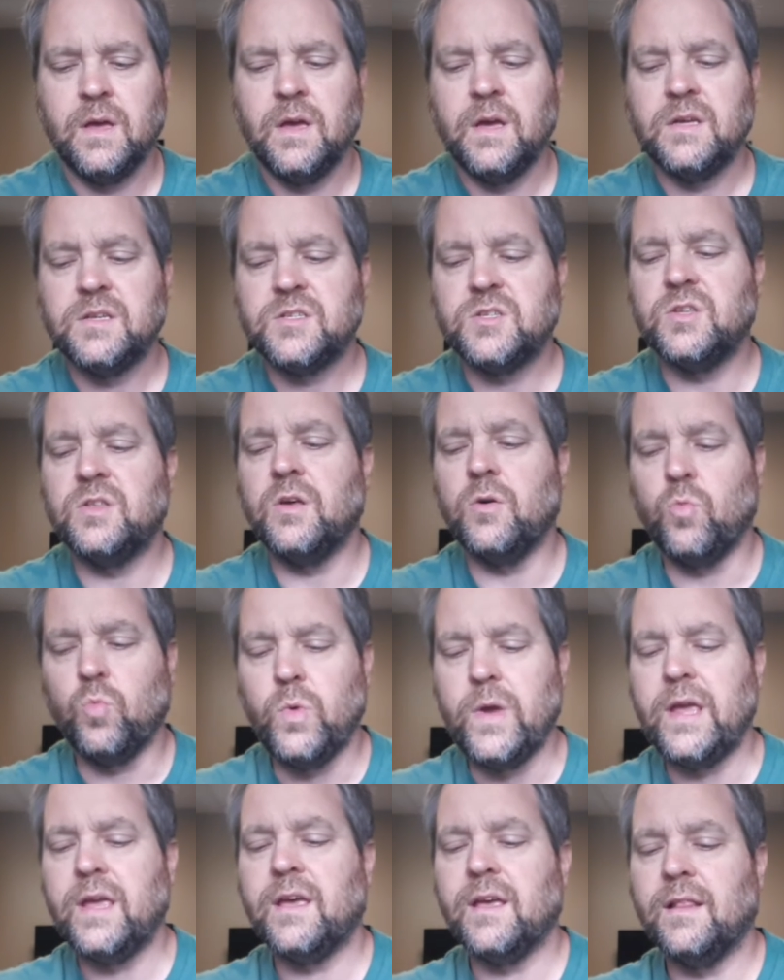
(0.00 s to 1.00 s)
so that
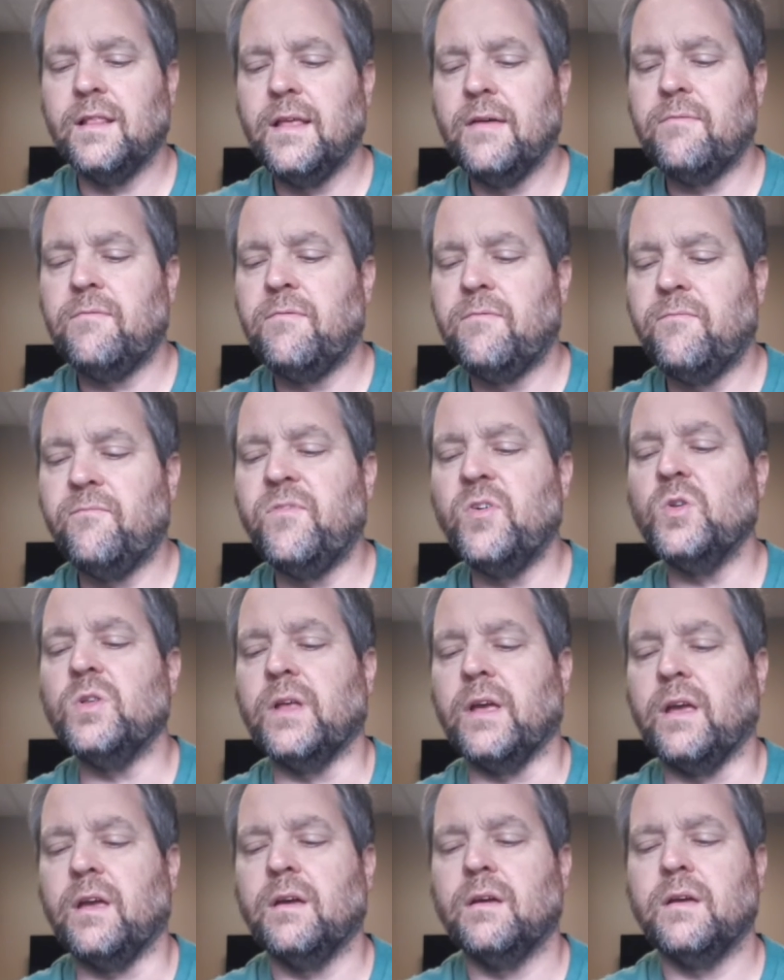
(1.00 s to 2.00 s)
we can live
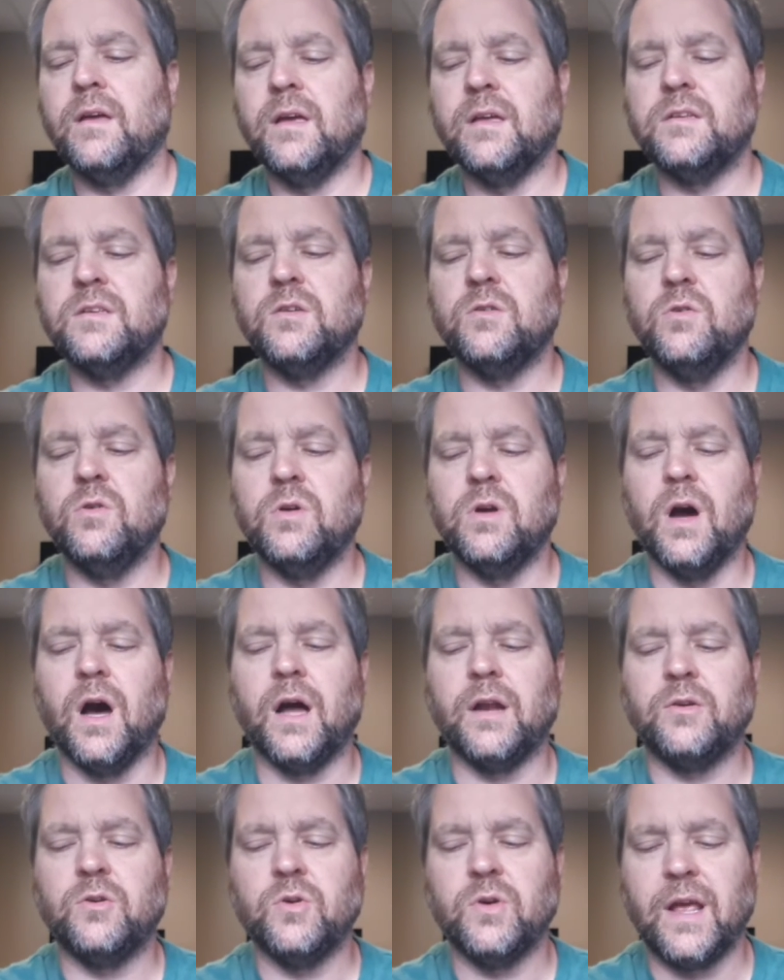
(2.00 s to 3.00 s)
fully into who
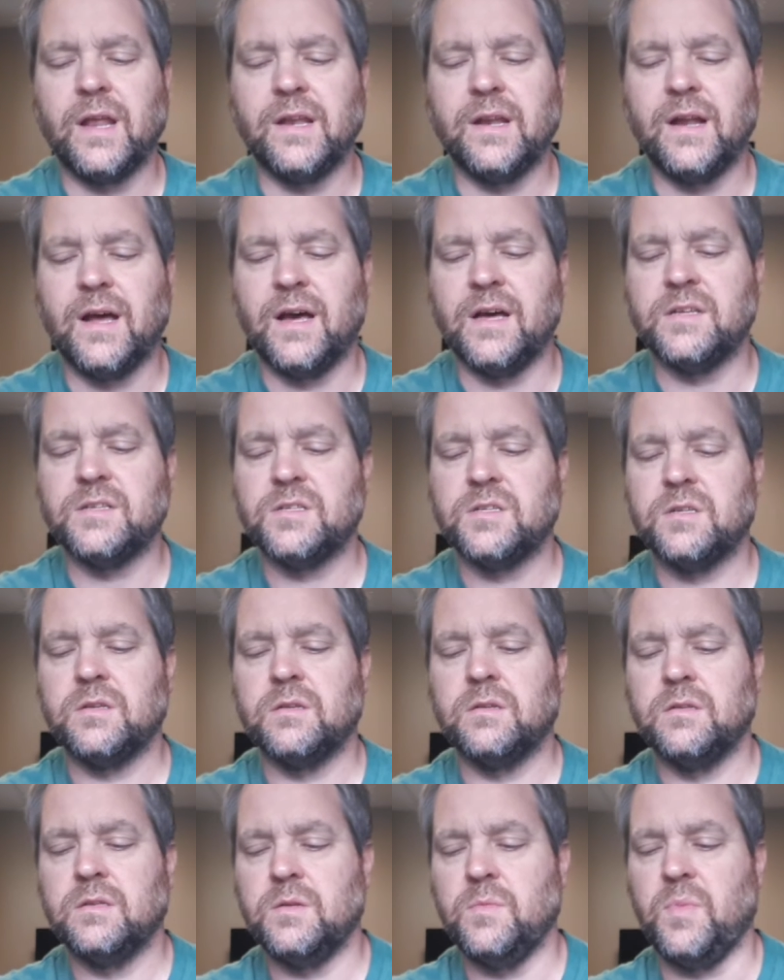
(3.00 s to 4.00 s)
God created us
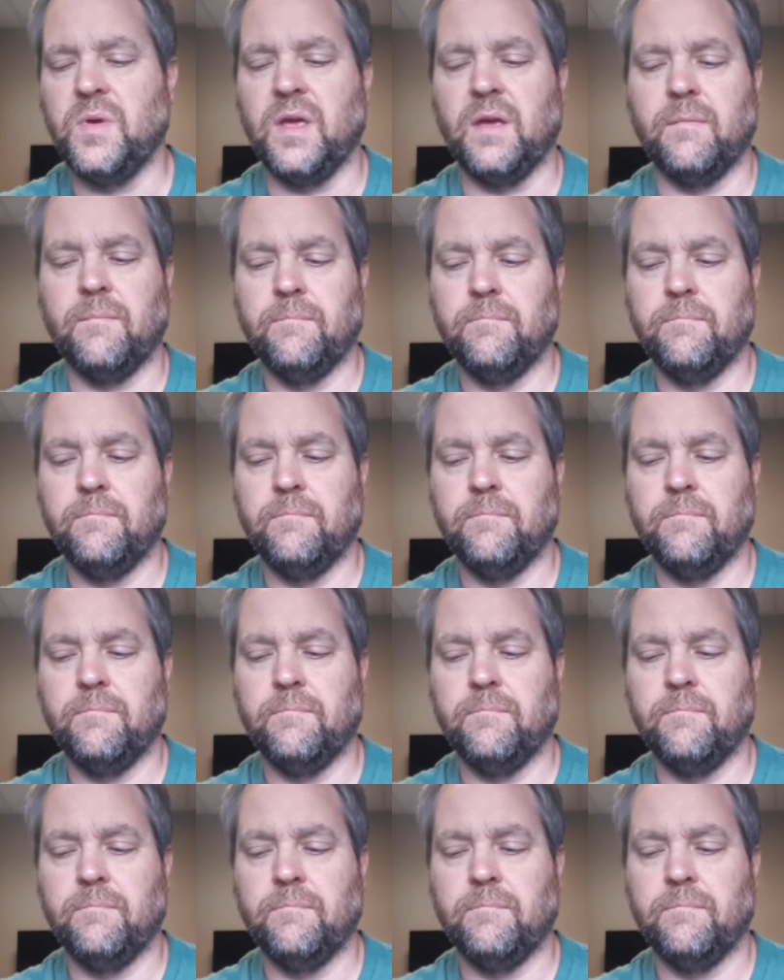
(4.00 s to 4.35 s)
to be.